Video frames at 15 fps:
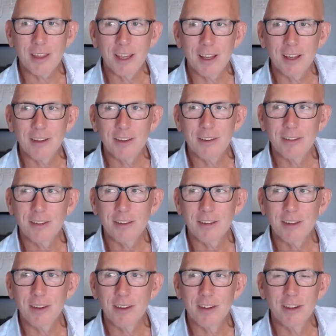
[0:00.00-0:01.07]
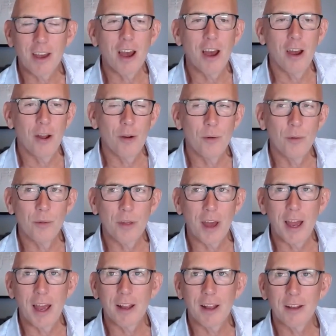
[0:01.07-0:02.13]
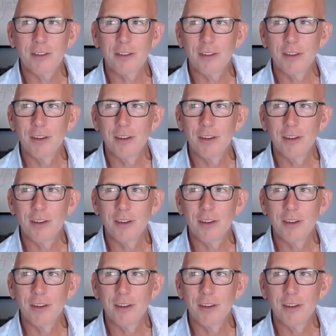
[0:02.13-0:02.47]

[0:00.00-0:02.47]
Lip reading: things go that